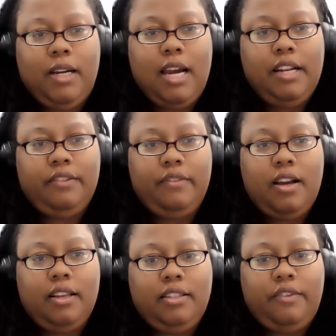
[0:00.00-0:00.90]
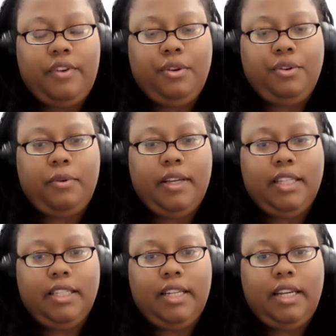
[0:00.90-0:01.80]
What kind of stuff are you
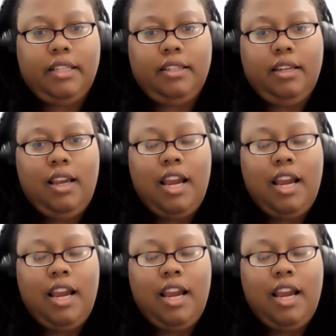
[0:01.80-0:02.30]
doing these days?